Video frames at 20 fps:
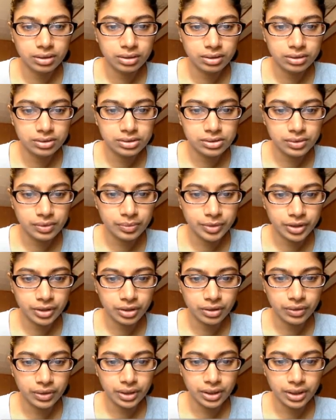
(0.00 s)
So I'm going to go
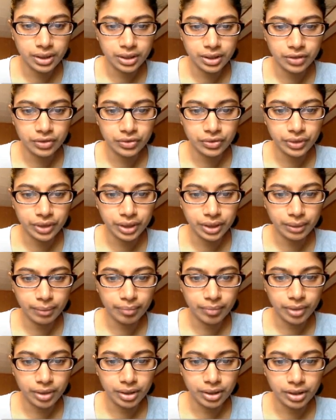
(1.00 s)
ahead and create
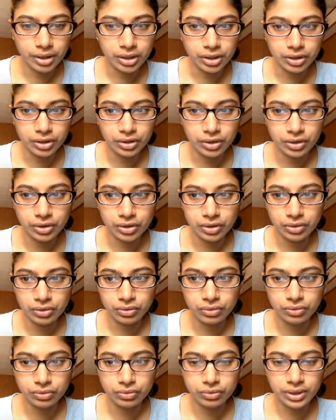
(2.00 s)
my,
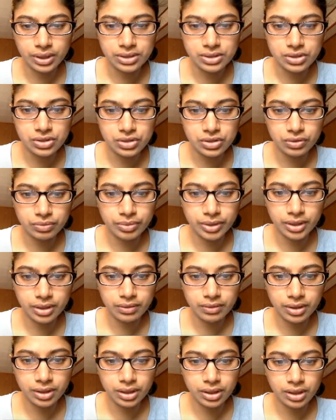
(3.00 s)
ooh, that's too big,
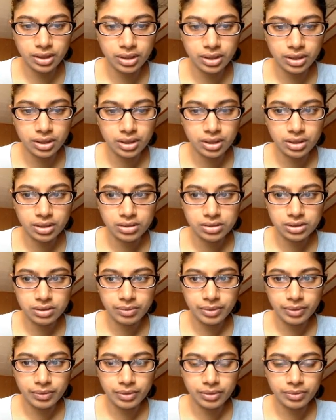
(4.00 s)
right? I
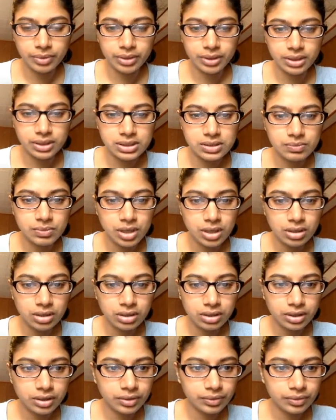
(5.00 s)
might want to make that smaller.